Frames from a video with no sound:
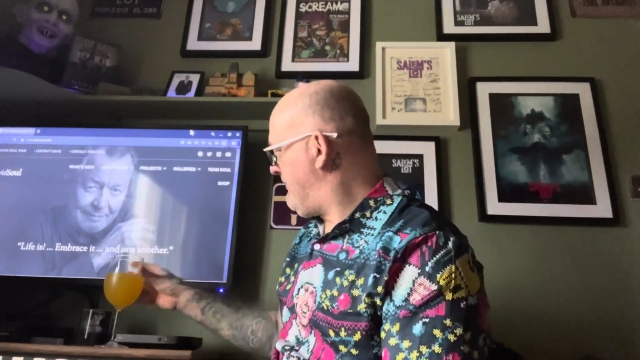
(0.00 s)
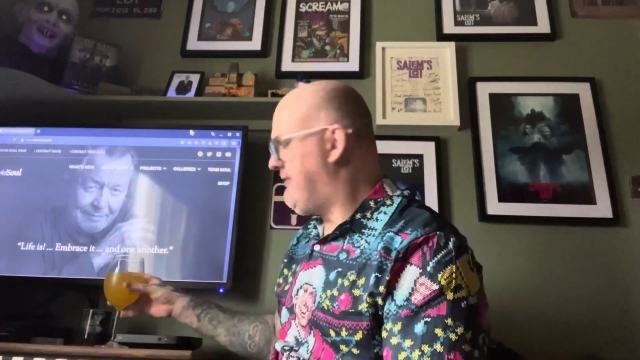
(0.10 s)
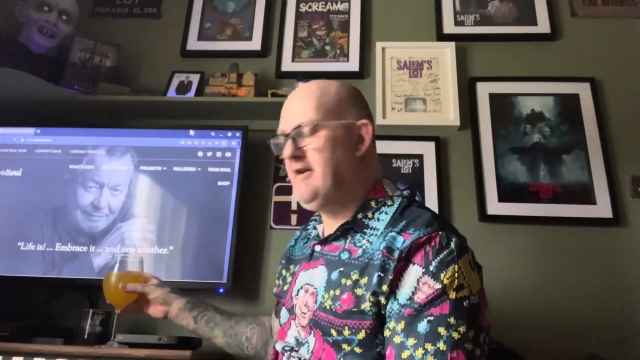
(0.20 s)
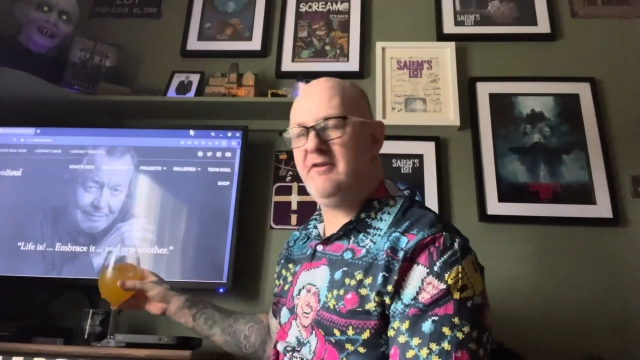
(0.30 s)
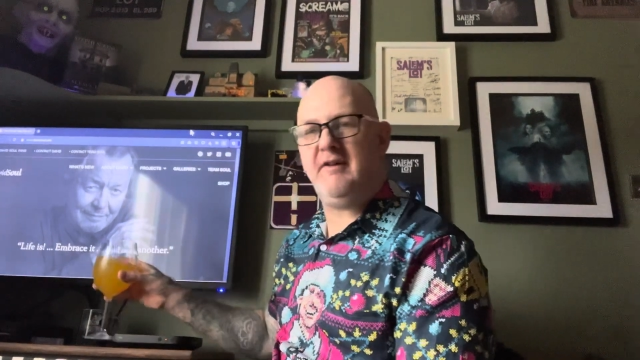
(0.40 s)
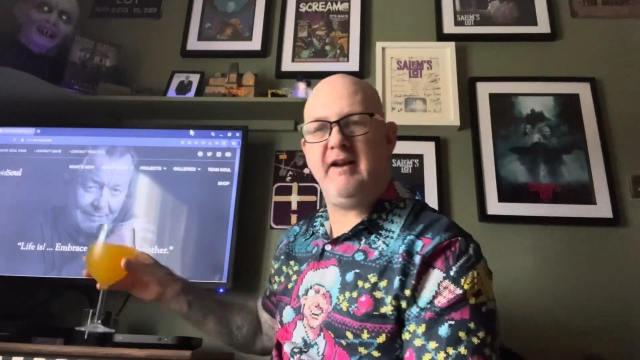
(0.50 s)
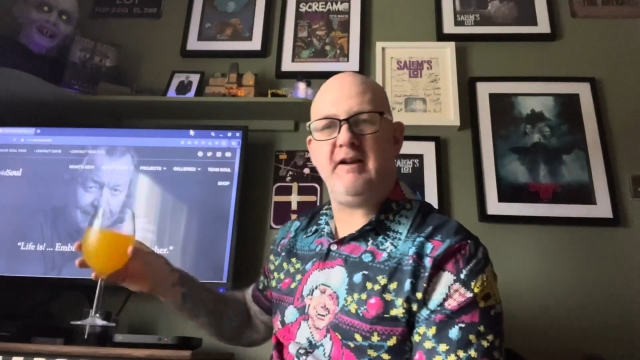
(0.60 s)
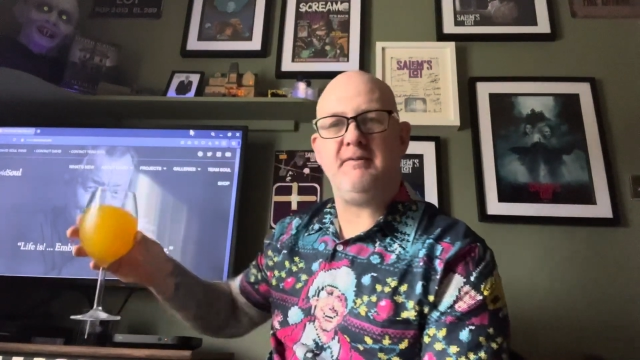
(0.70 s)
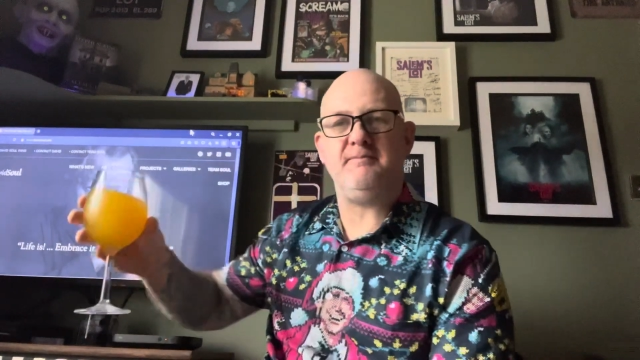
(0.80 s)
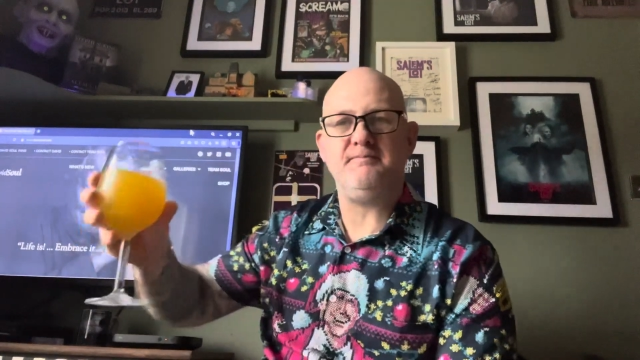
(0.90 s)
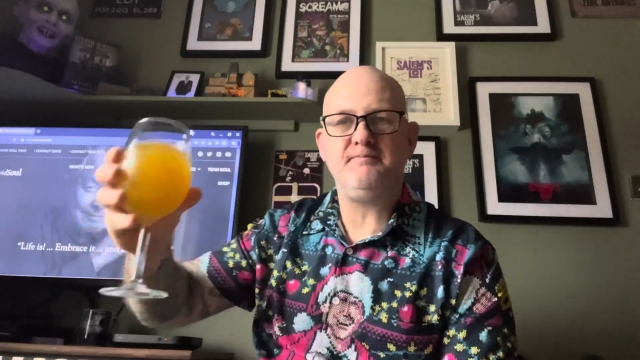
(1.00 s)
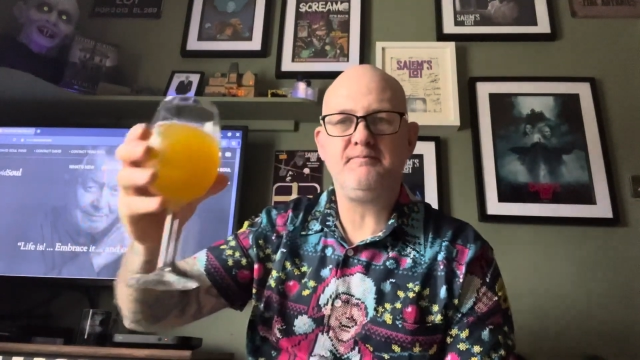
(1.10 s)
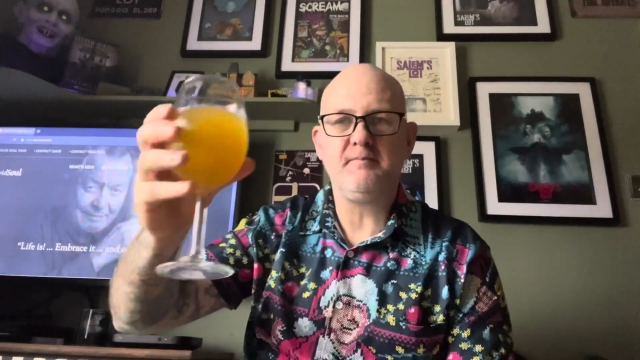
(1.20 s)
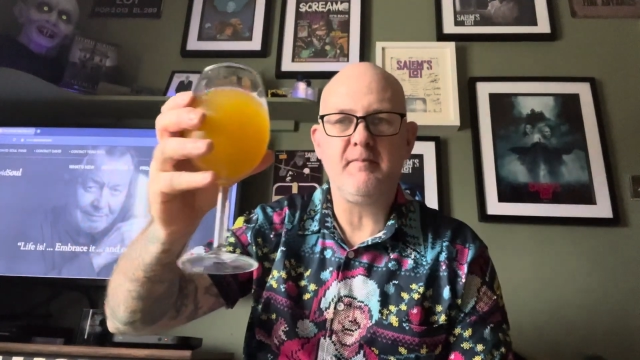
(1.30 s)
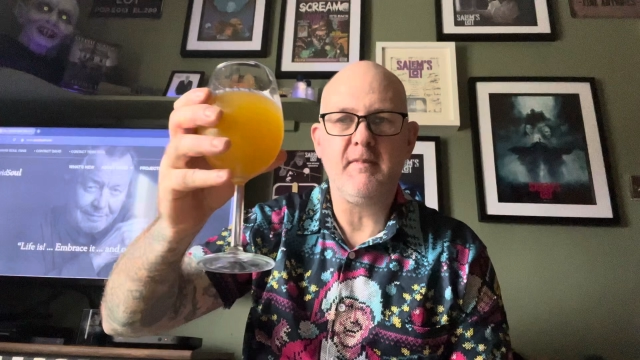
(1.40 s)
First thing,
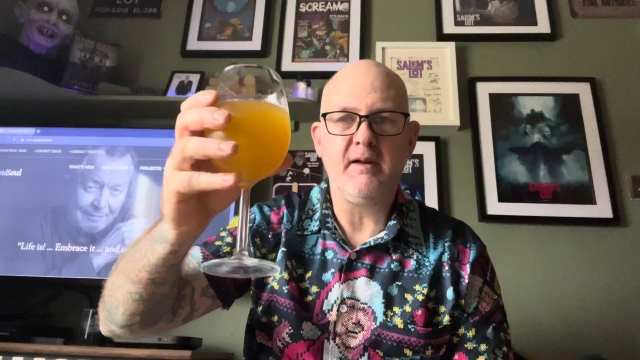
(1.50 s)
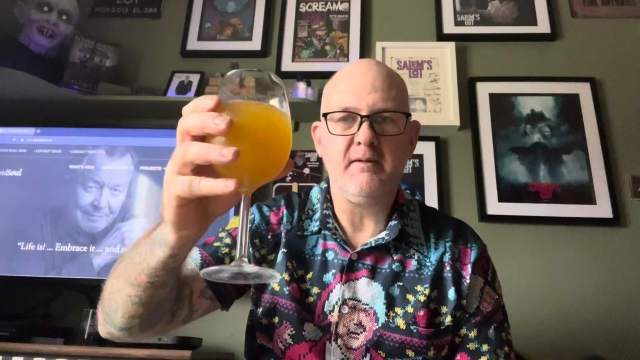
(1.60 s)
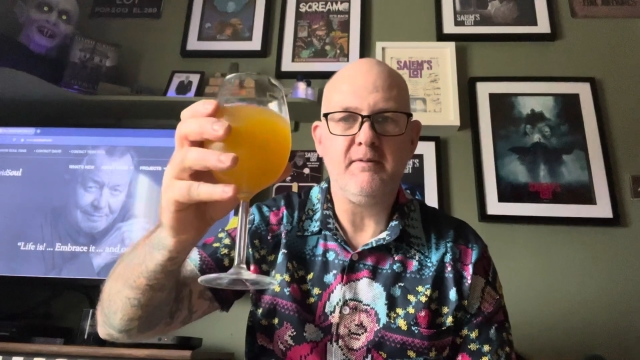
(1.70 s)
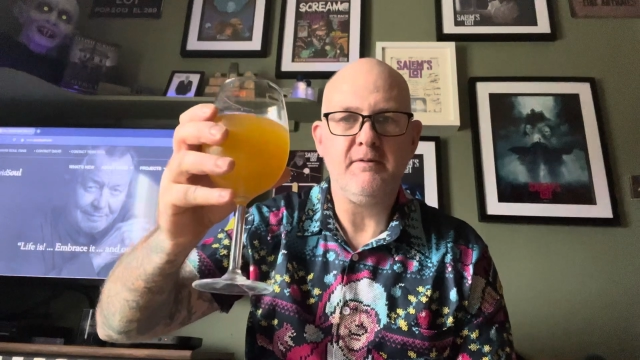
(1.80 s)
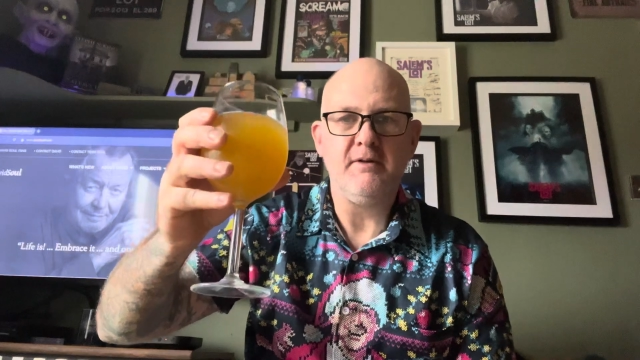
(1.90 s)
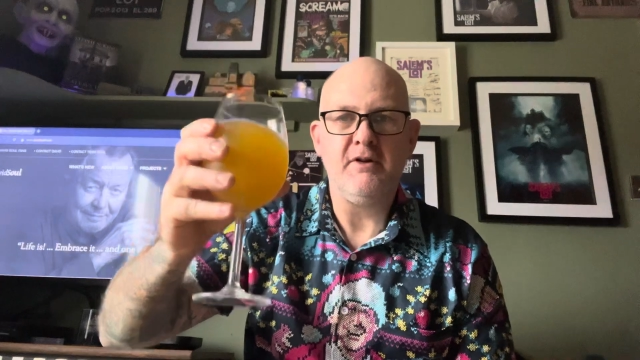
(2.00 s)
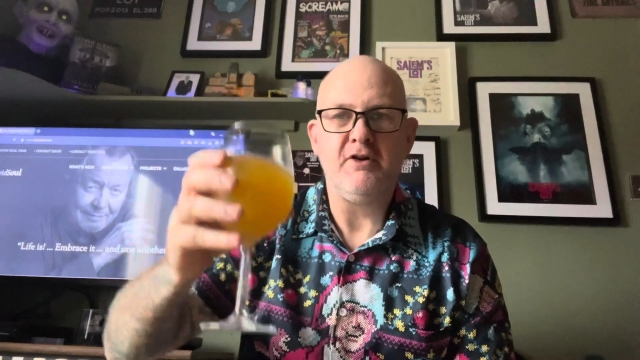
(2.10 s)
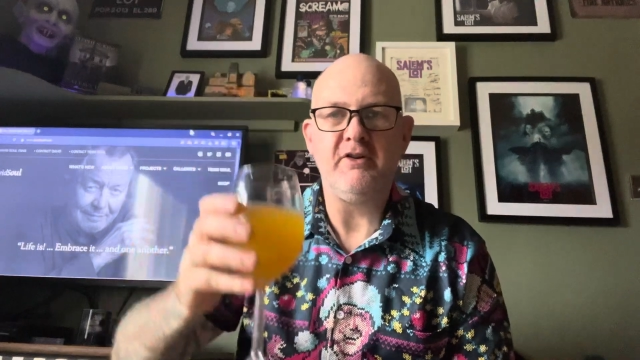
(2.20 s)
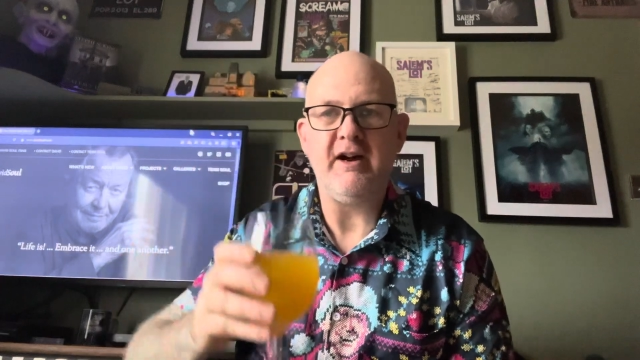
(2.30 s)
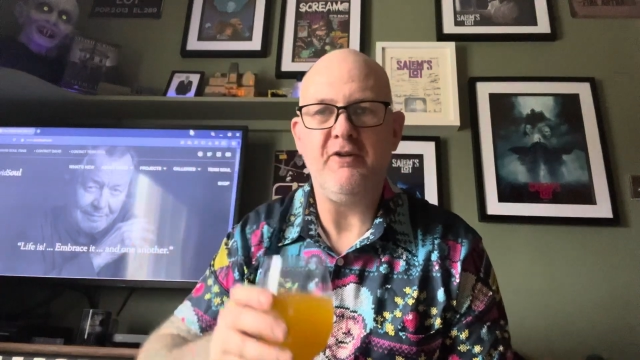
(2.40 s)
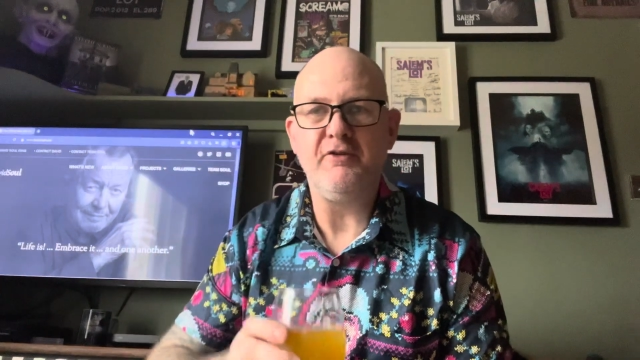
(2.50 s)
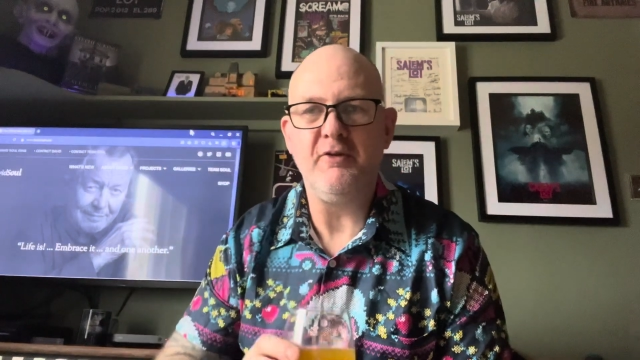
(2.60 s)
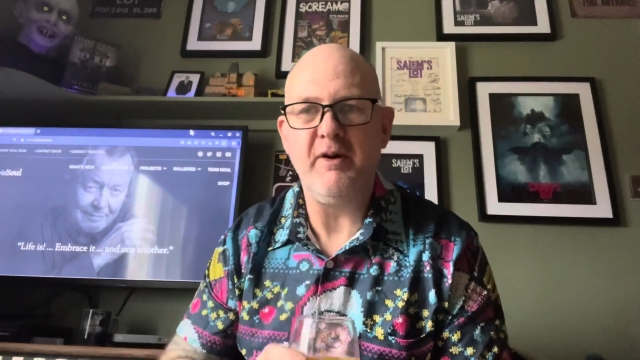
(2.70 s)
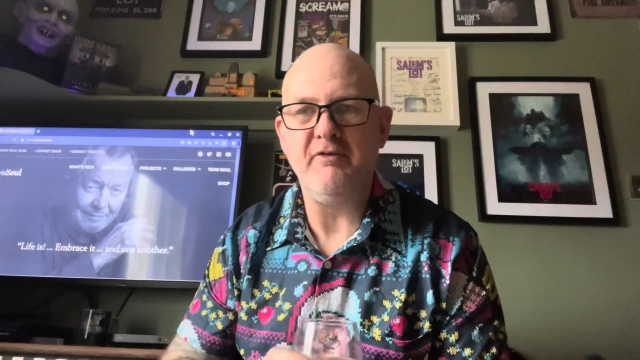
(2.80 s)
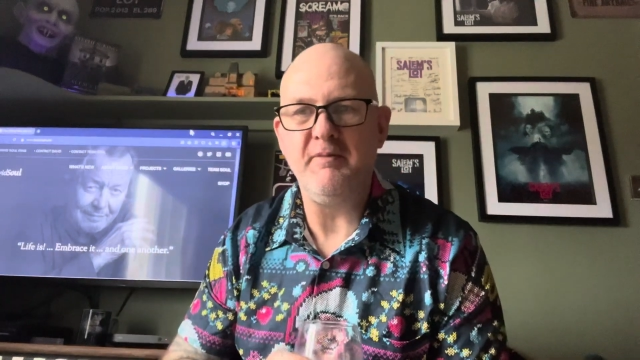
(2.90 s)
good health
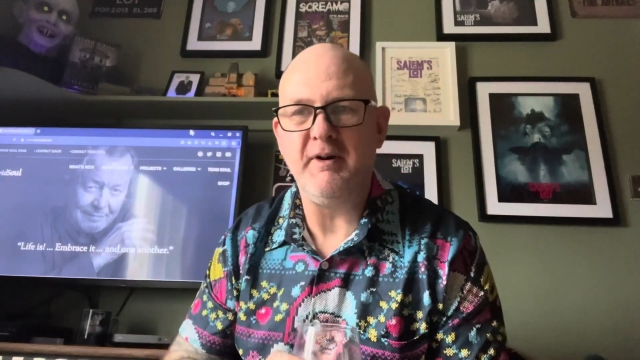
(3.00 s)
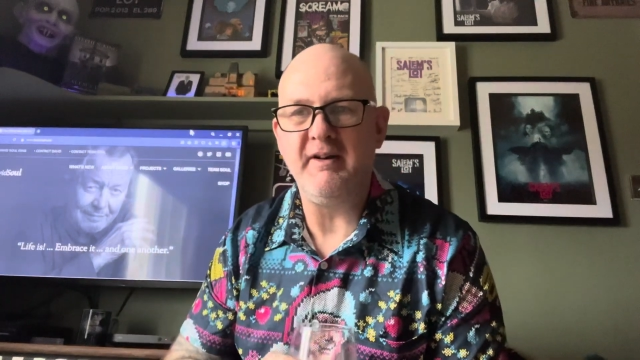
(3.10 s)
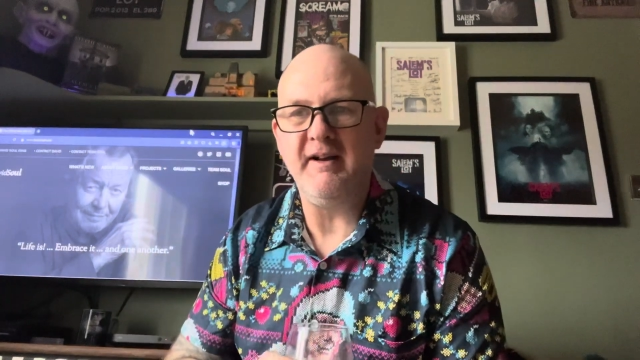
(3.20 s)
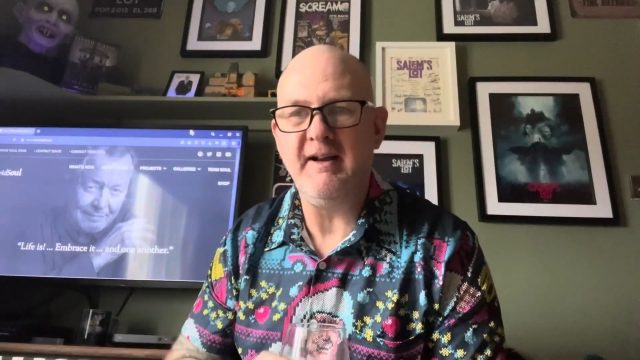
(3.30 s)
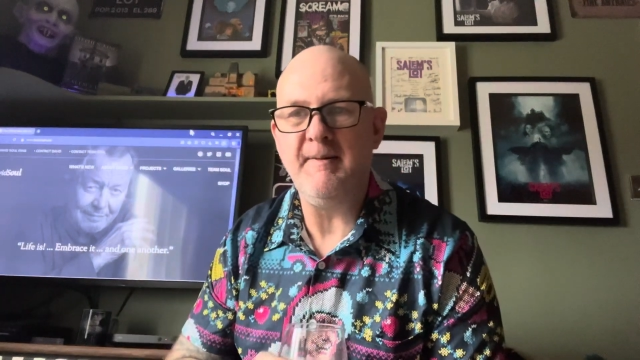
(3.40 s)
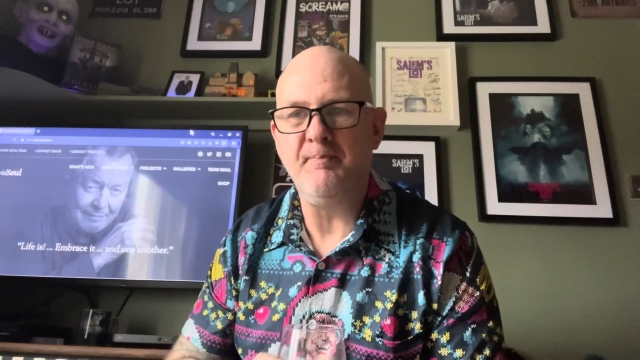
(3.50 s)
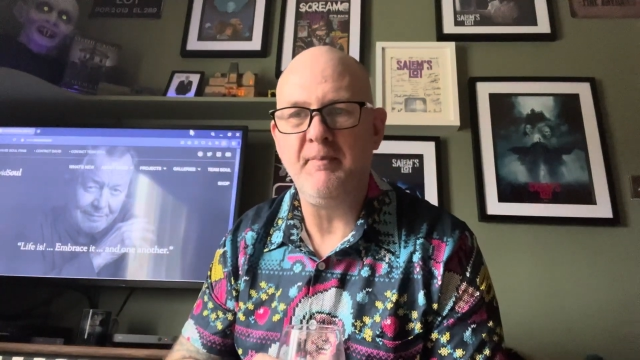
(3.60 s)
to everybody.